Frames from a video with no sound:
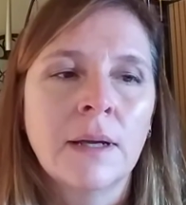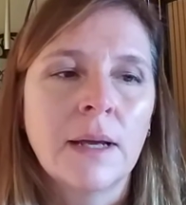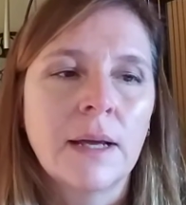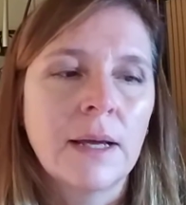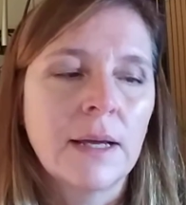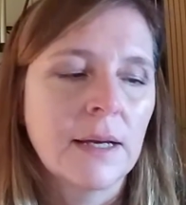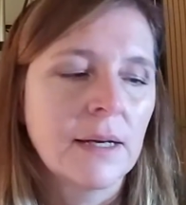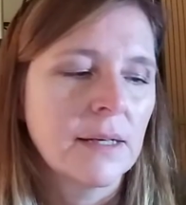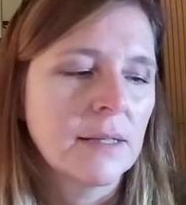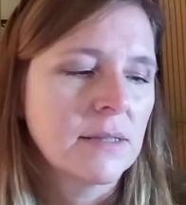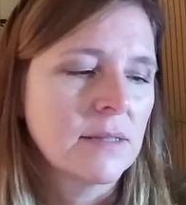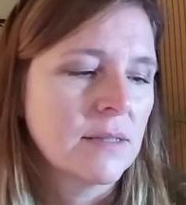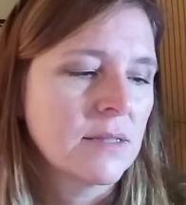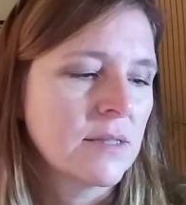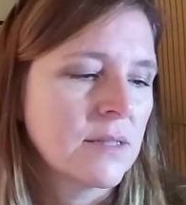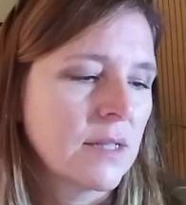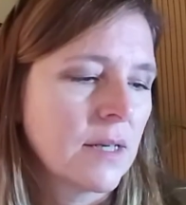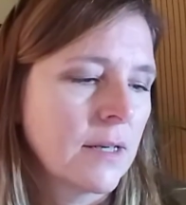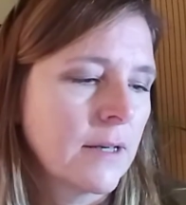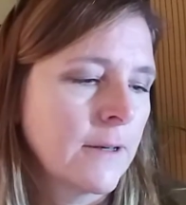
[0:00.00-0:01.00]

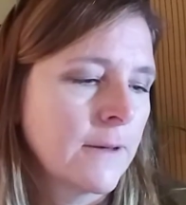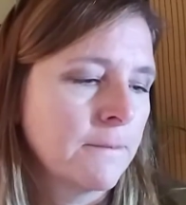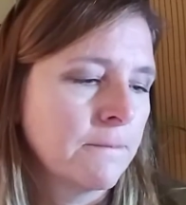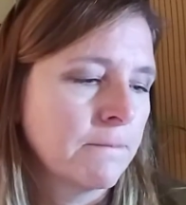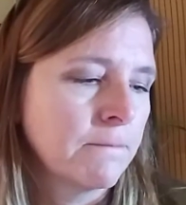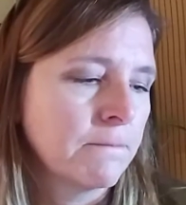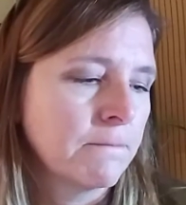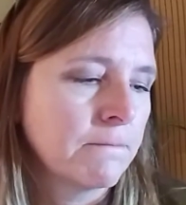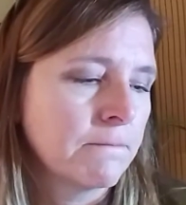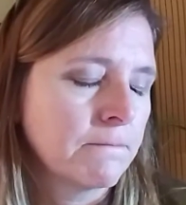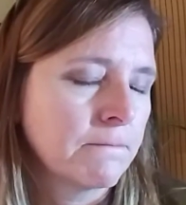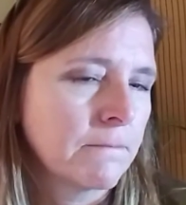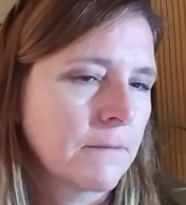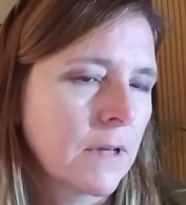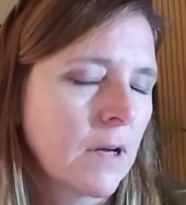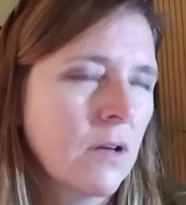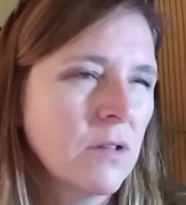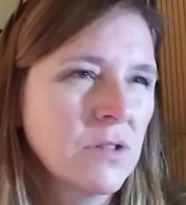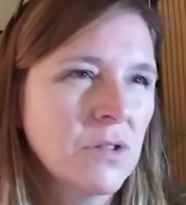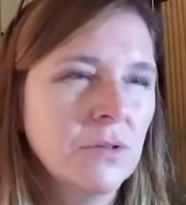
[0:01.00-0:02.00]
and um,
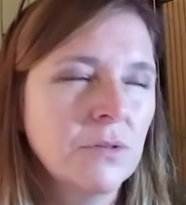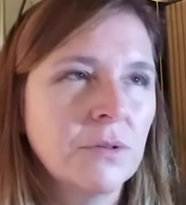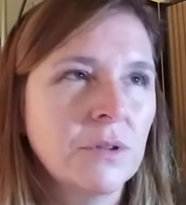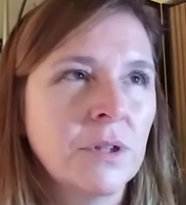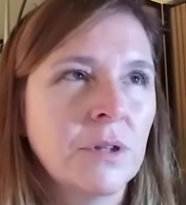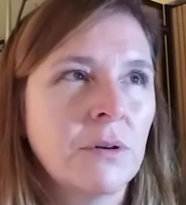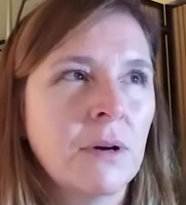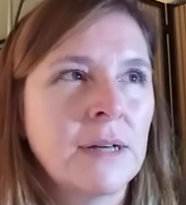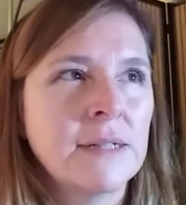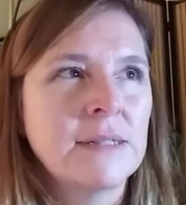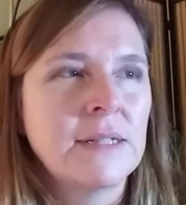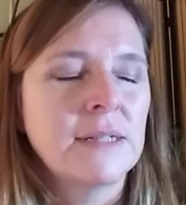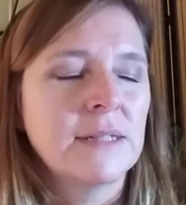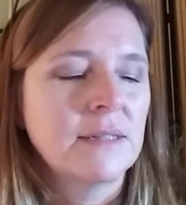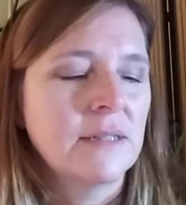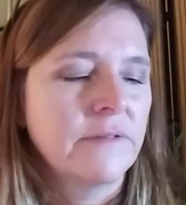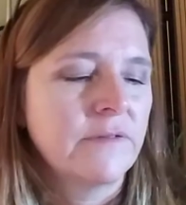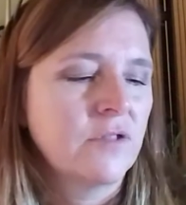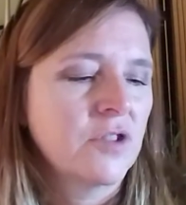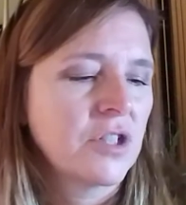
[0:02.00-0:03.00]
also, you know, ideas
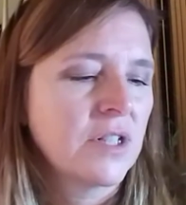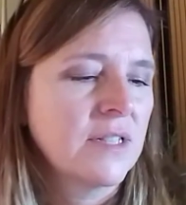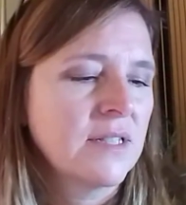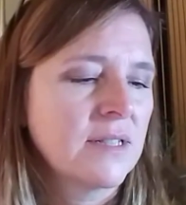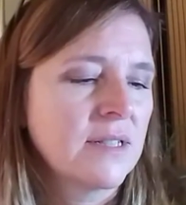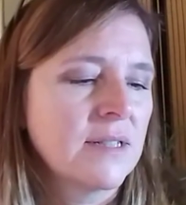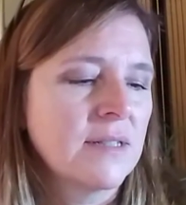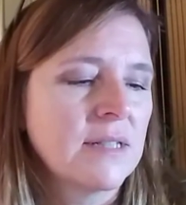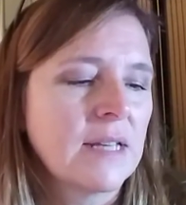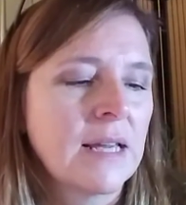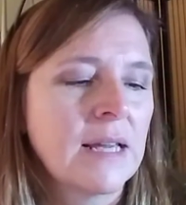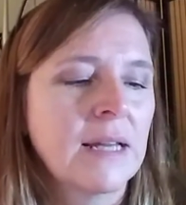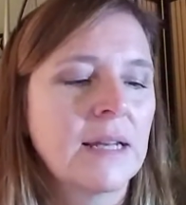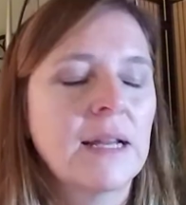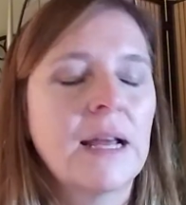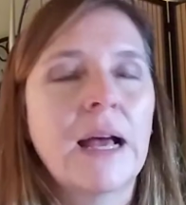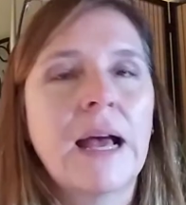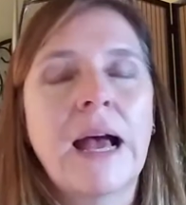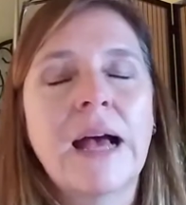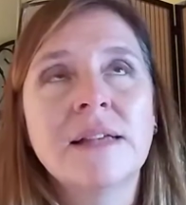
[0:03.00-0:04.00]
of justice, and
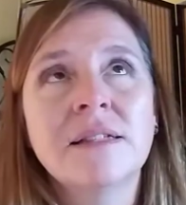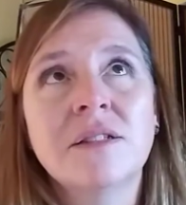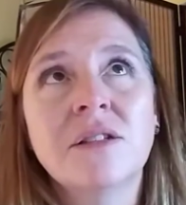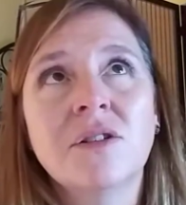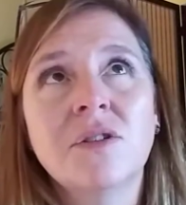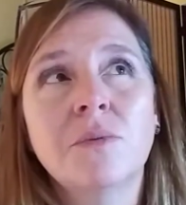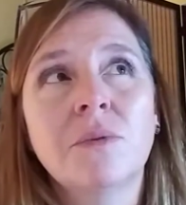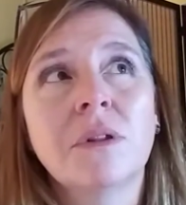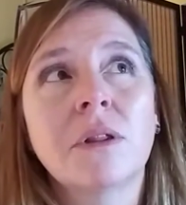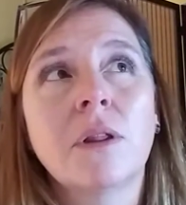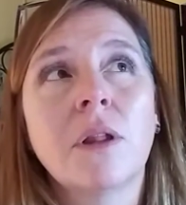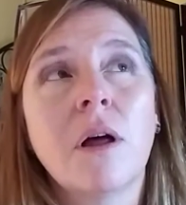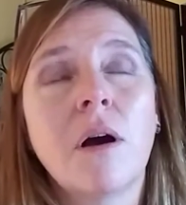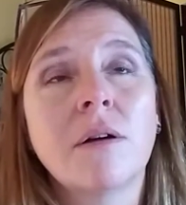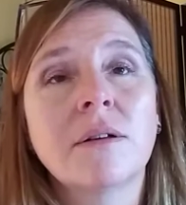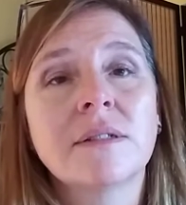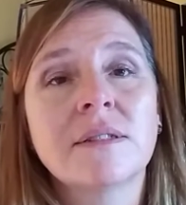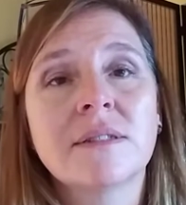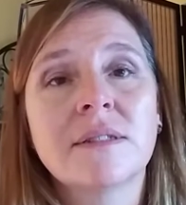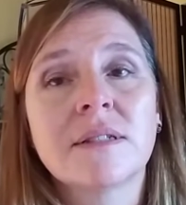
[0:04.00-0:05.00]
has to do with
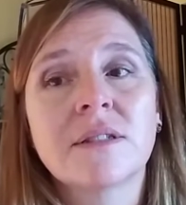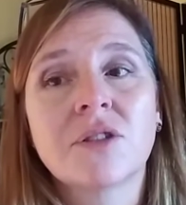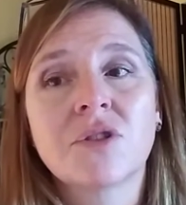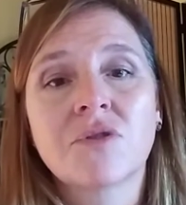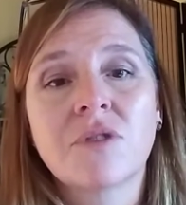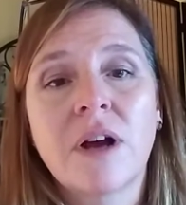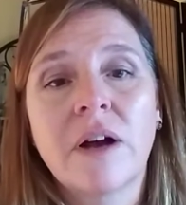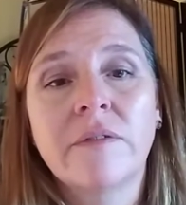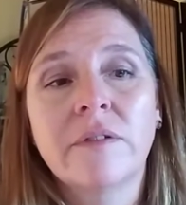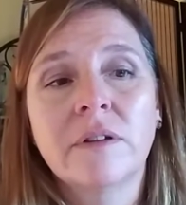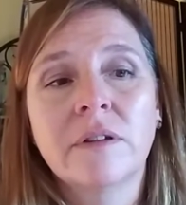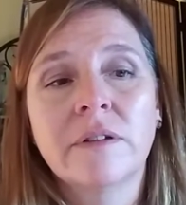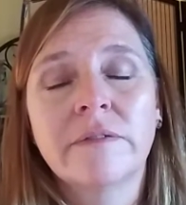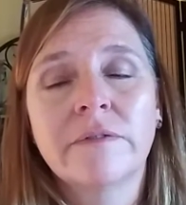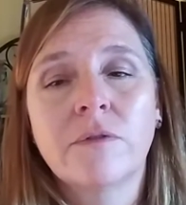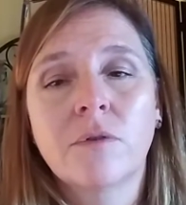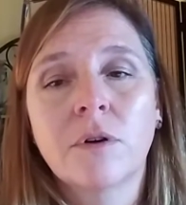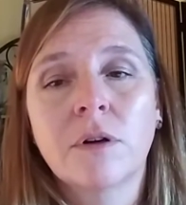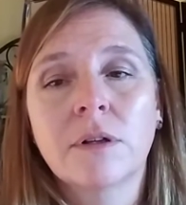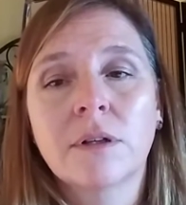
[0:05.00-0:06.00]
long distance travel and
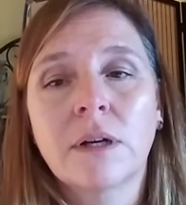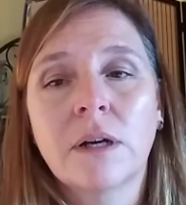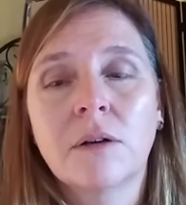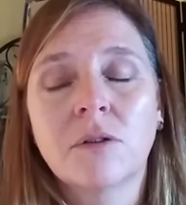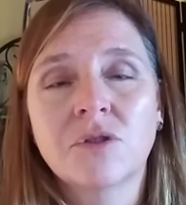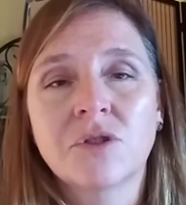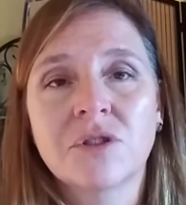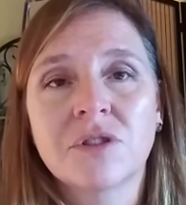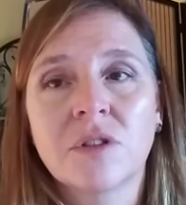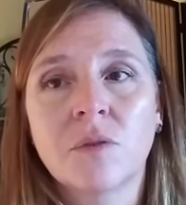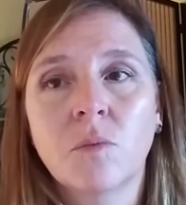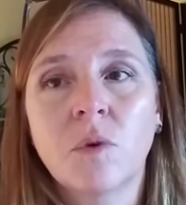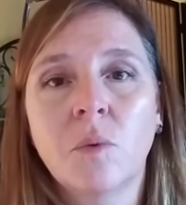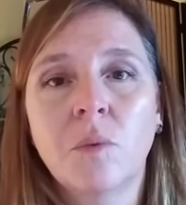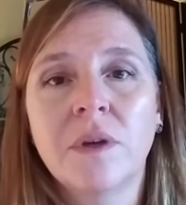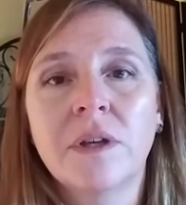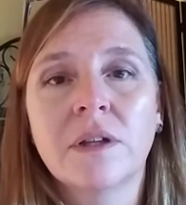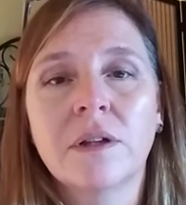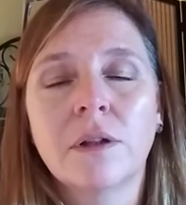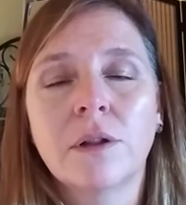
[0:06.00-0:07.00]
foreign cultures and what we
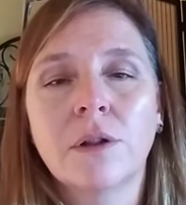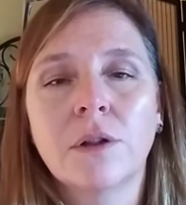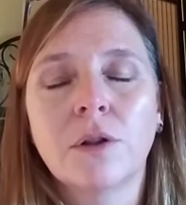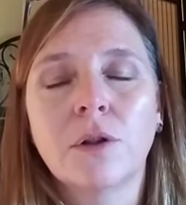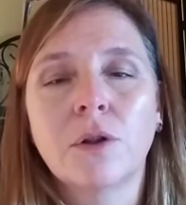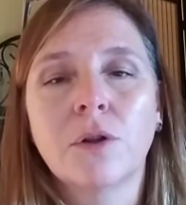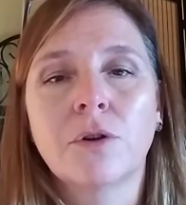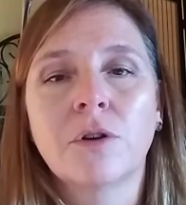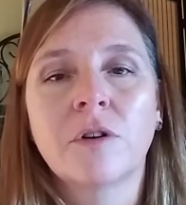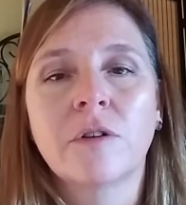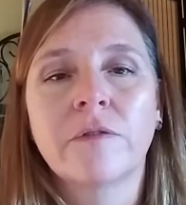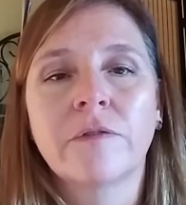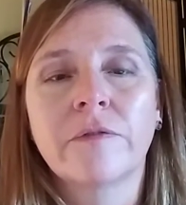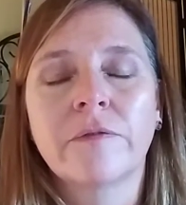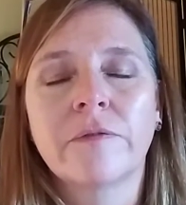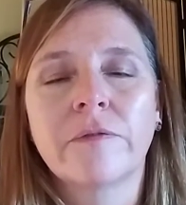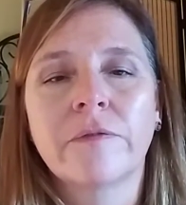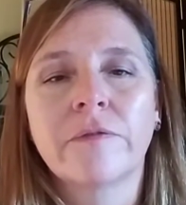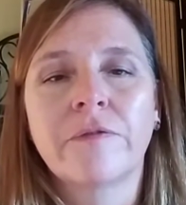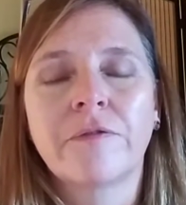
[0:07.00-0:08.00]
can learn
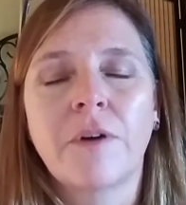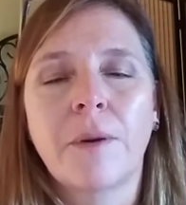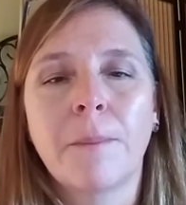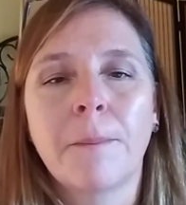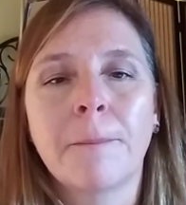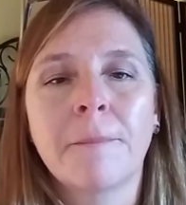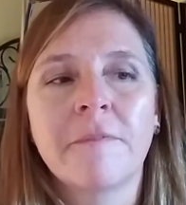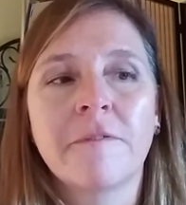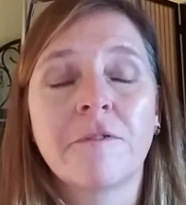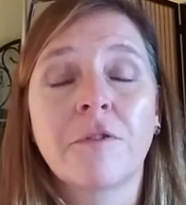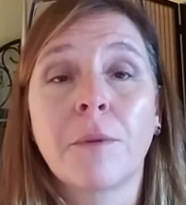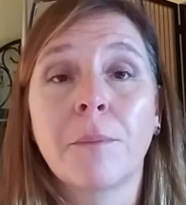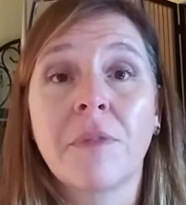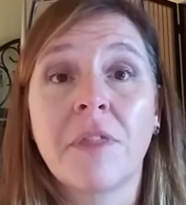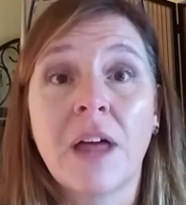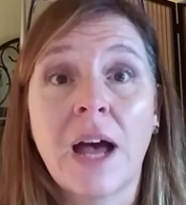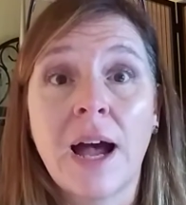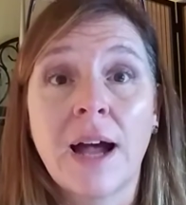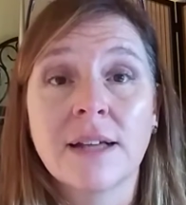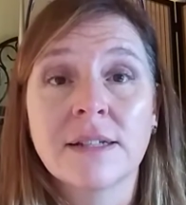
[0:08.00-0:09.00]
from from
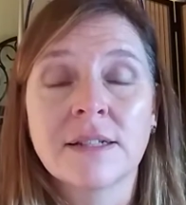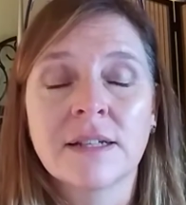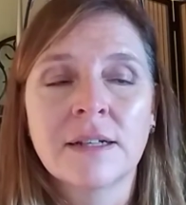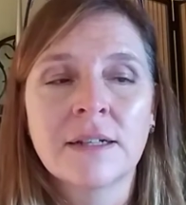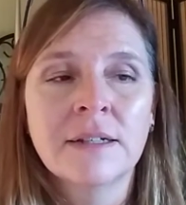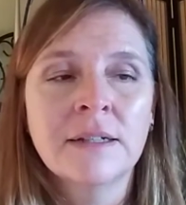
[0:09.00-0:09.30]
that.